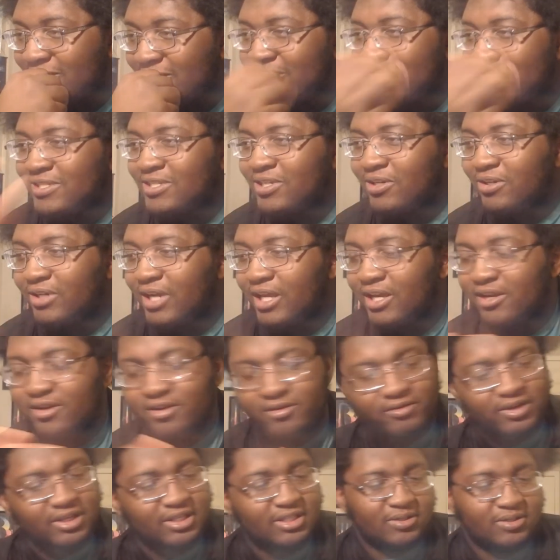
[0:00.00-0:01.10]
So are they gonna
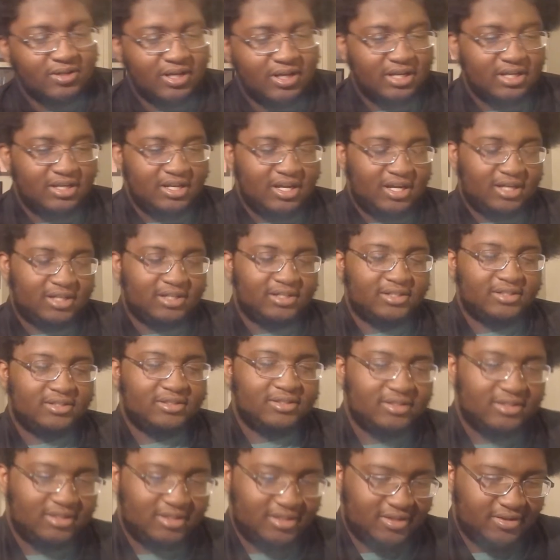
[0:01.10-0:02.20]
rescue the doctor?
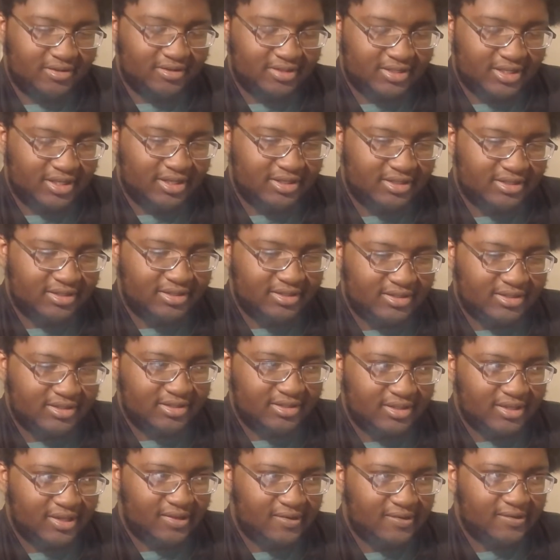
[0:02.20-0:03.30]
Their scientist?
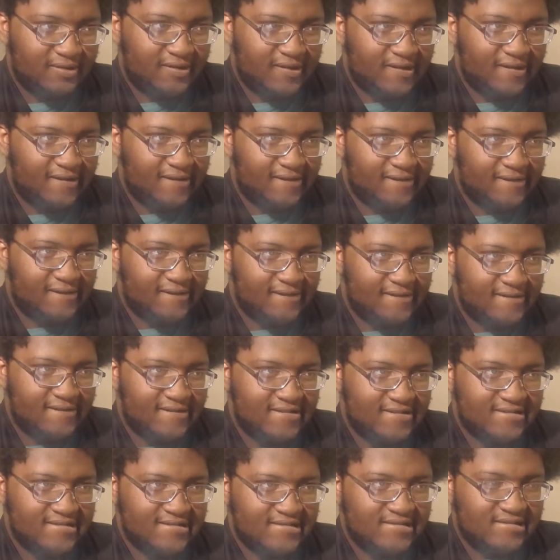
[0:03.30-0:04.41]
I don't know.
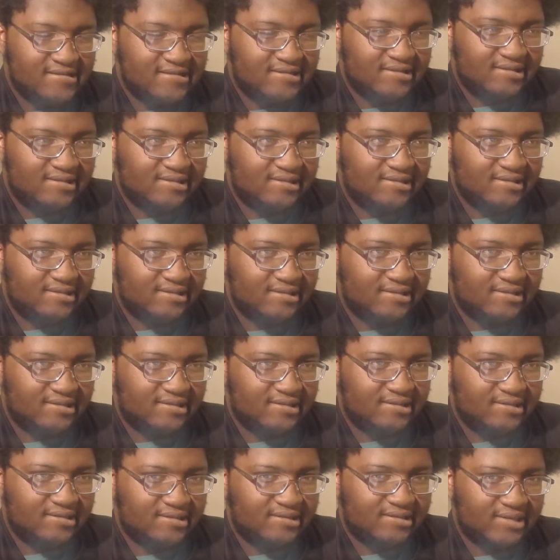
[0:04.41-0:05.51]
I
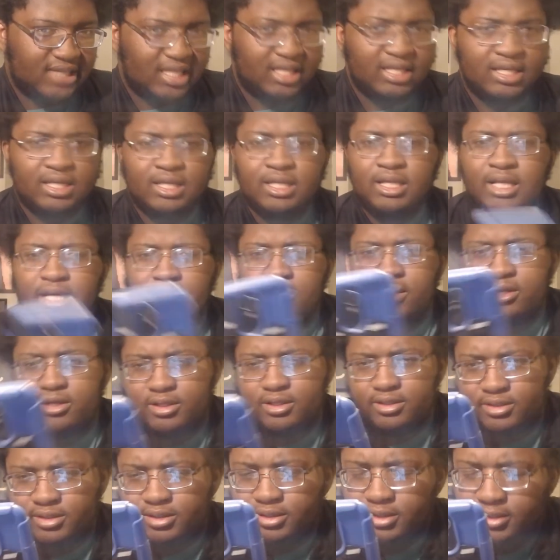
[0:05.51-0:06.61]
don't know,
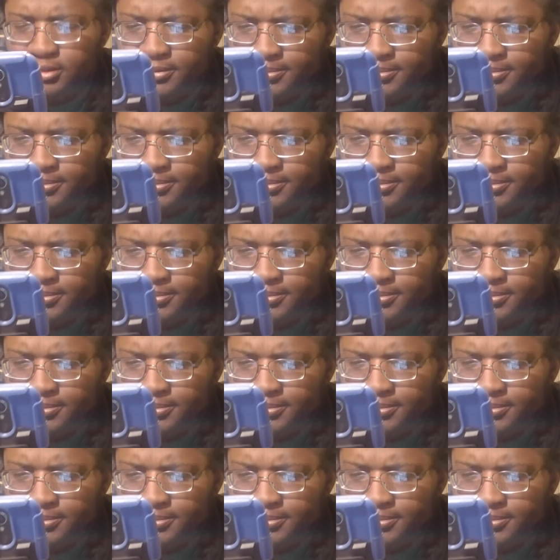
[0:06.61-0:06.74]
see.